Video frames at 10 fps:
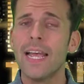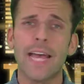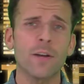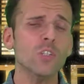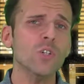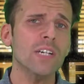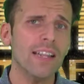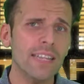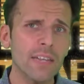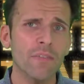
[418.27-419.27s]
And also
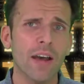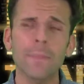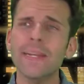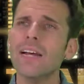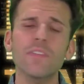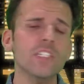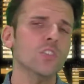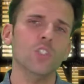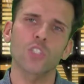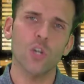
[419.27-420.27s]
Khalifa, I mean, I feel
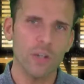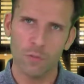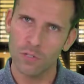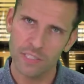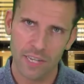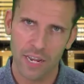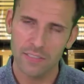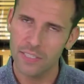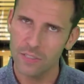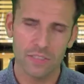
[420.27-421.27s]
so sorry for this guy,
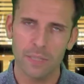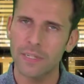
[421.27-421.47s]
seriously,